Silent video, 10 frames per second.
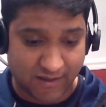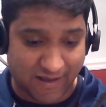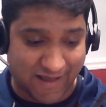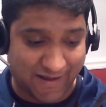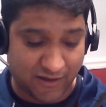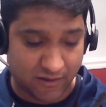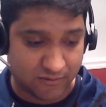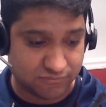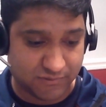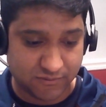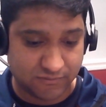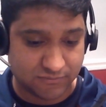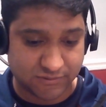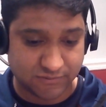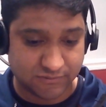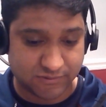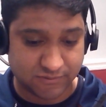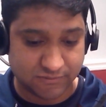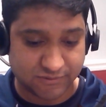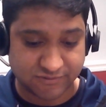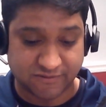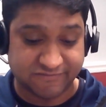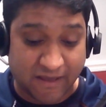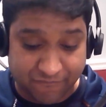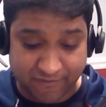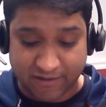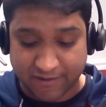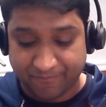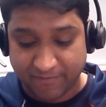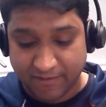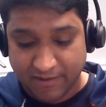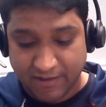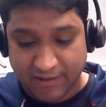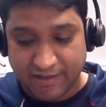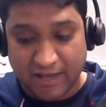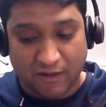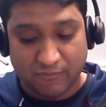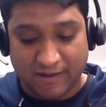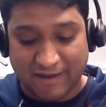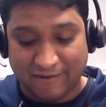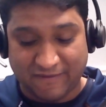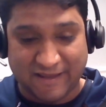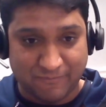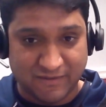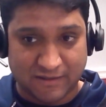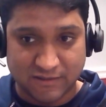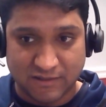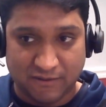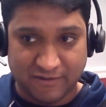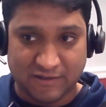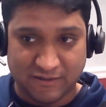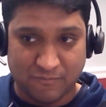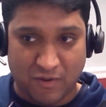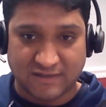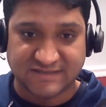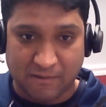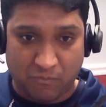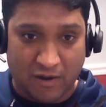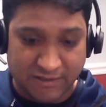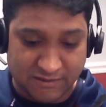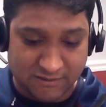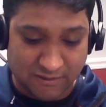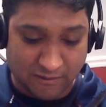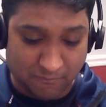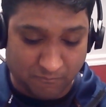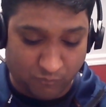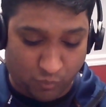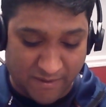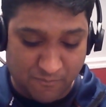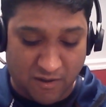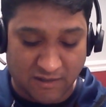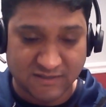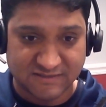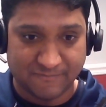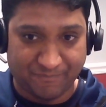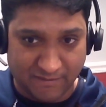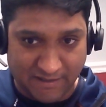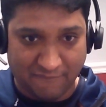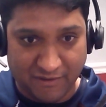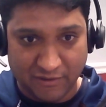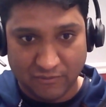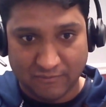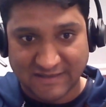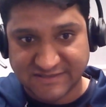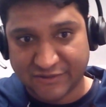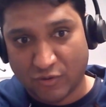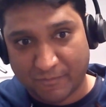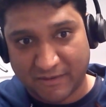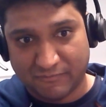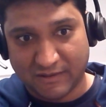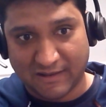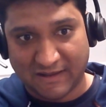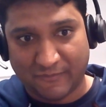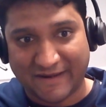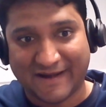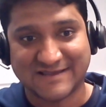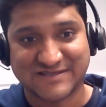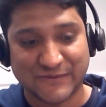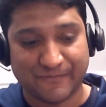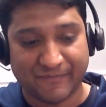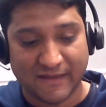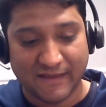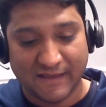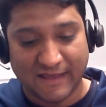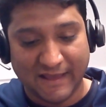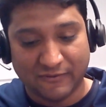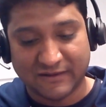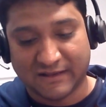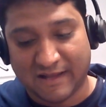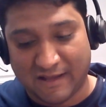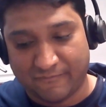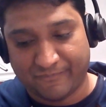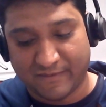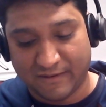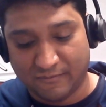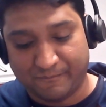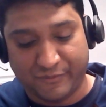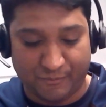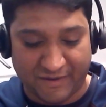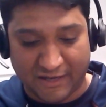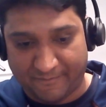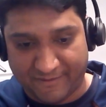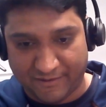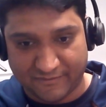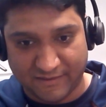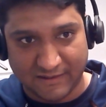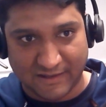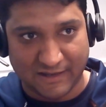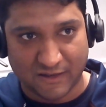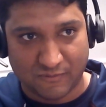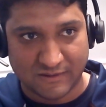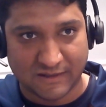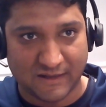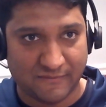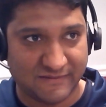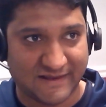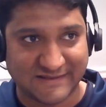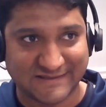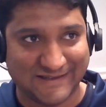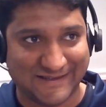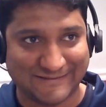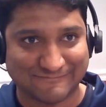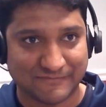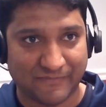I don't know, to South Africa. Now, and if I kept the other glove in another box, I bought the one box, gave it to you, asked you to open up the glove, and asked you, hey, look at the glove. And you pick it up and you see that, what, the glove is actually,